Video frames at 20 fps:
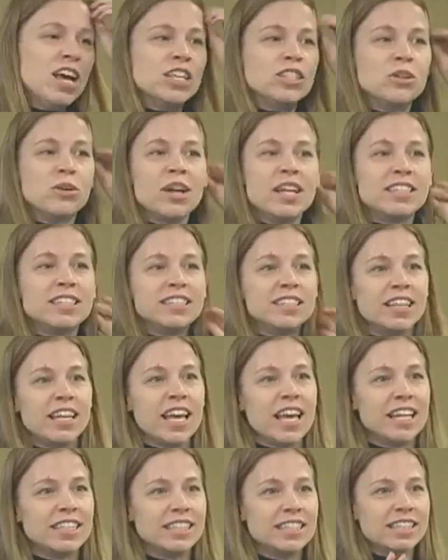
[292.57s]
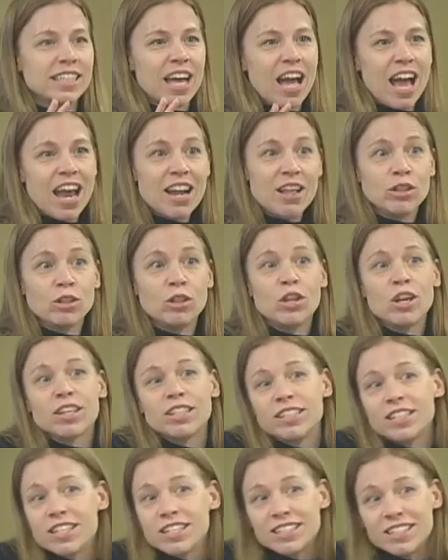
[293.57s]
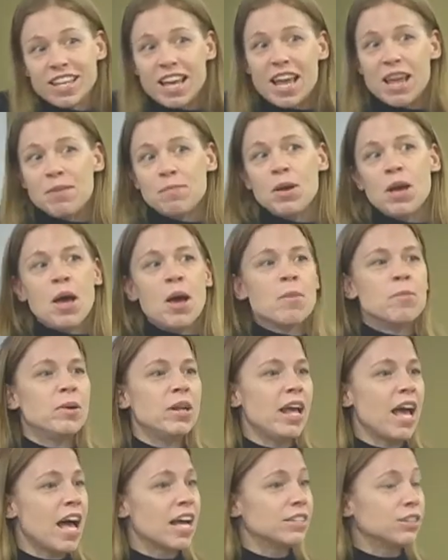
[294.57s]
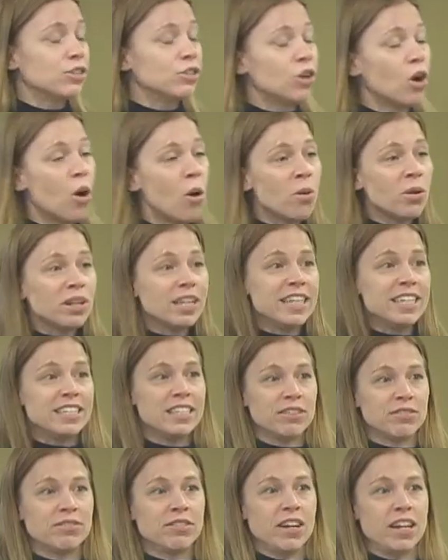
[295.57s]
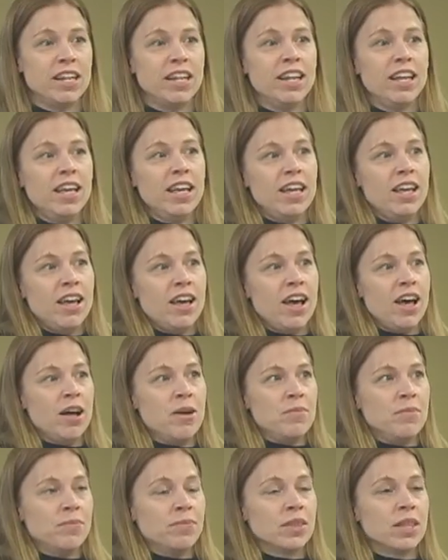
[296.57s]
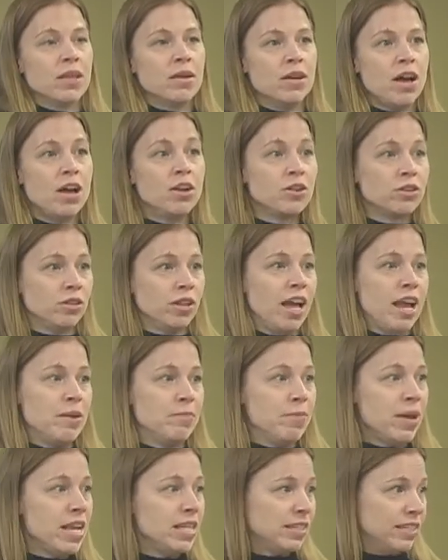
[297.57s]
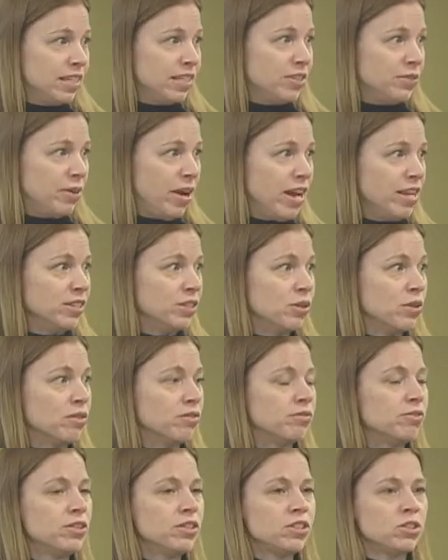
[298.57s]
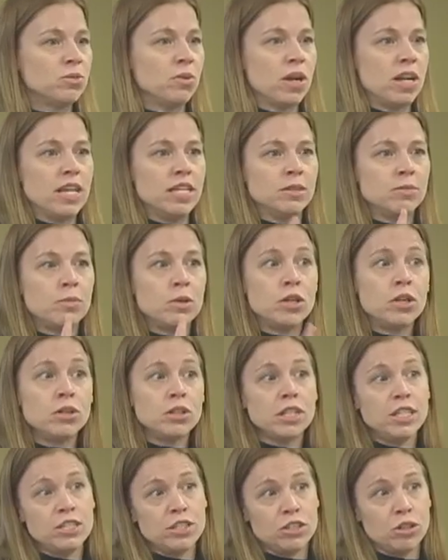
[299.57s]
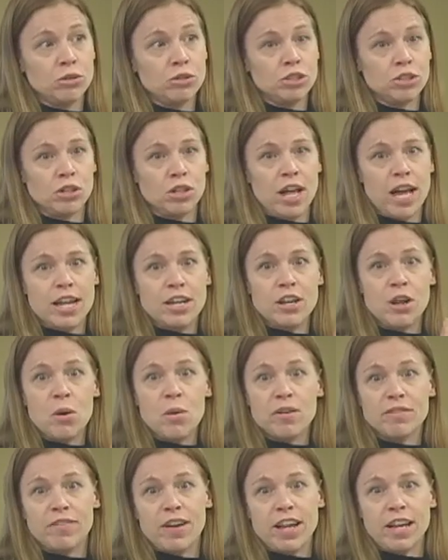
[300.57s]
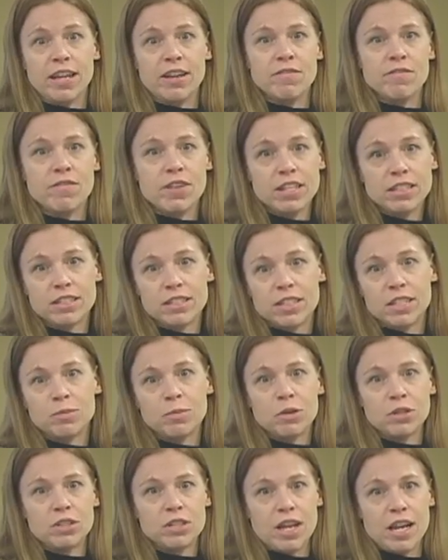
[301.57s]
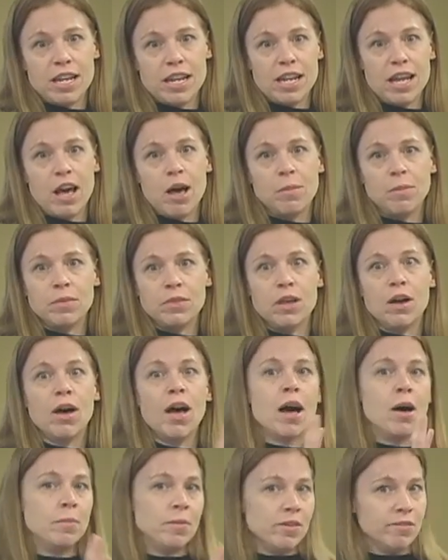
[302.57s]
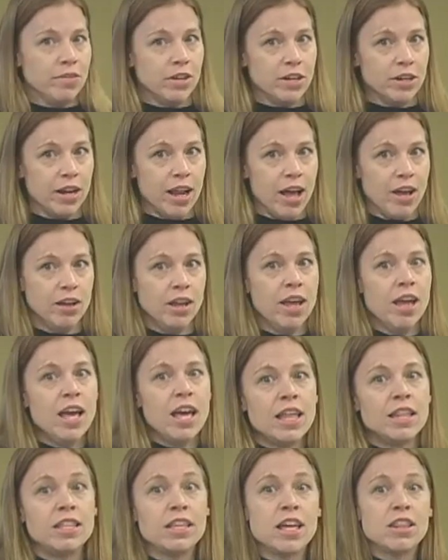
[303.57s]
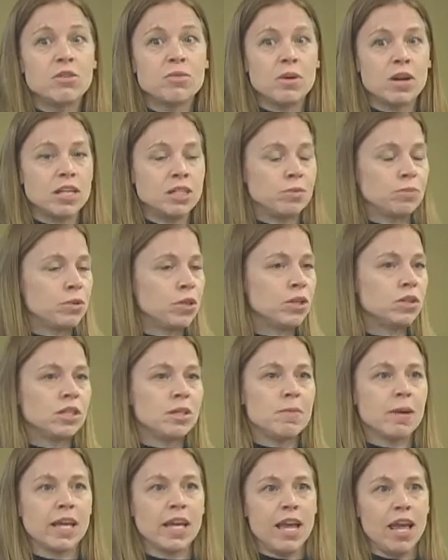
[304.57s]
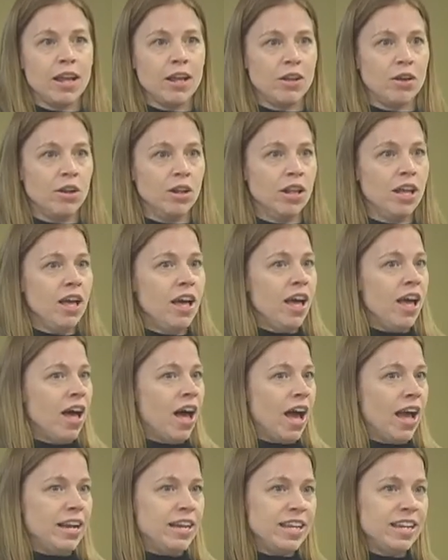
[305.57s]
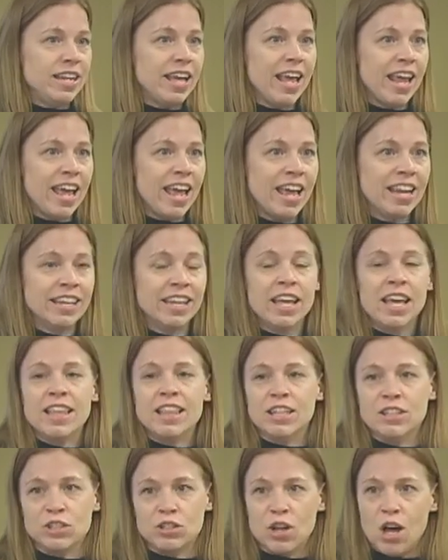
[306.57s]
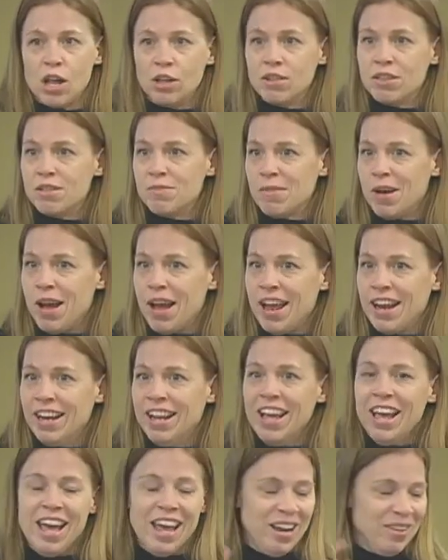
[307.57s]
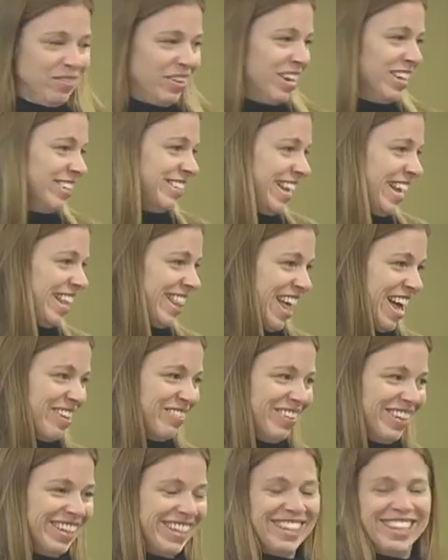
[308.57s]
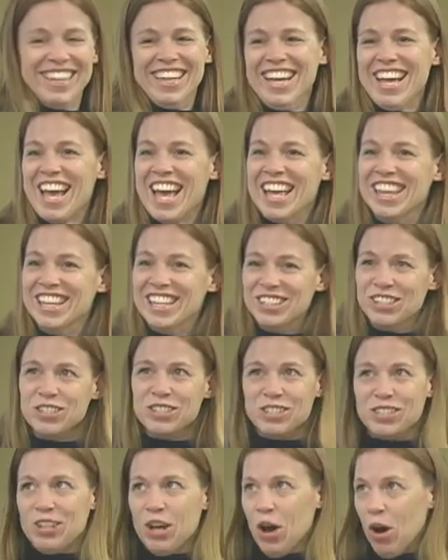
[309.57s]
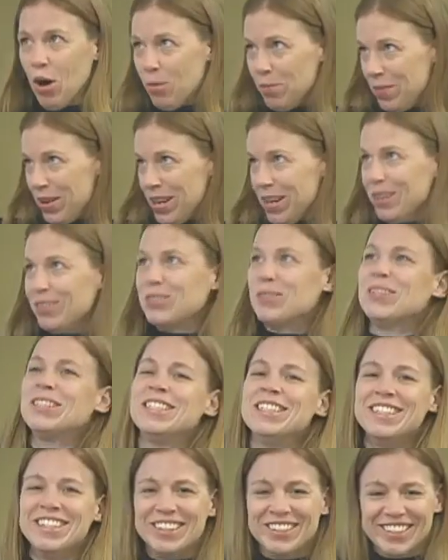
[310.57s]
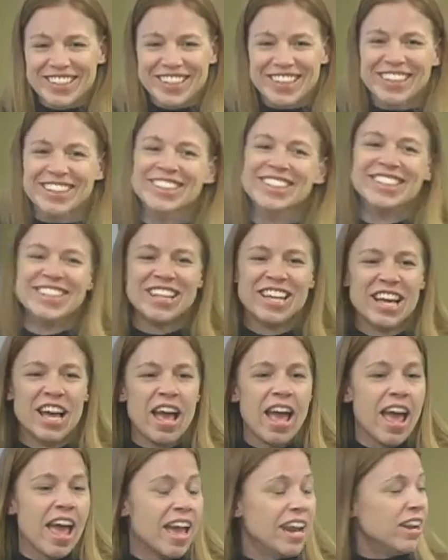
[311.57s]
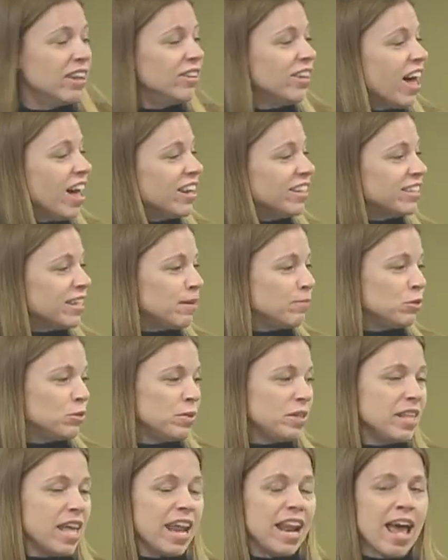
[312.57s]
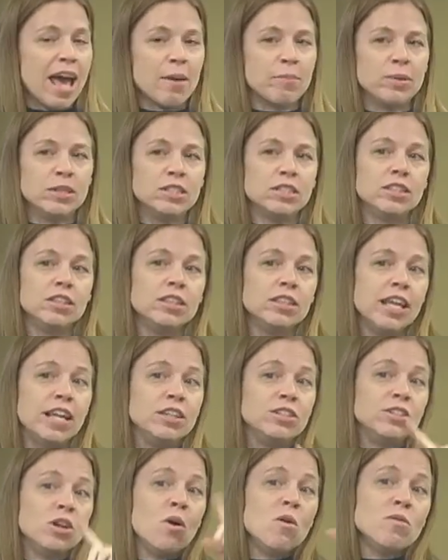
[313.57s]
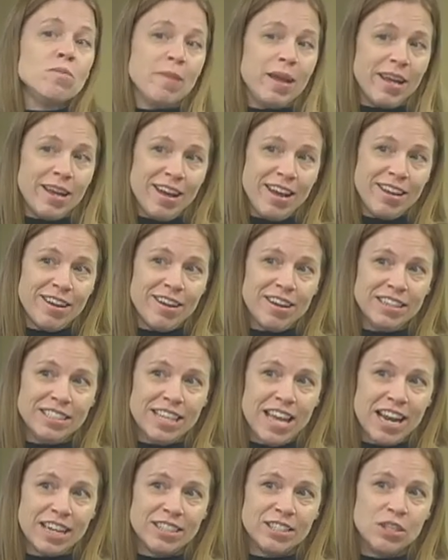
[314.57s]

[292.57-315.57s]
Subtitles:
So it's kind of looks the same, but it has a totally different underlying basis, right? So the first one is purely social. I know if I convince this person I need help, they'll help me figure it out. The other one is purely mechanical. I need a hand that's taller than mine, and I'm going to take that one. And then you just hope it knows what to do, you know? And a lot of times when that happens, they don't make eye contact.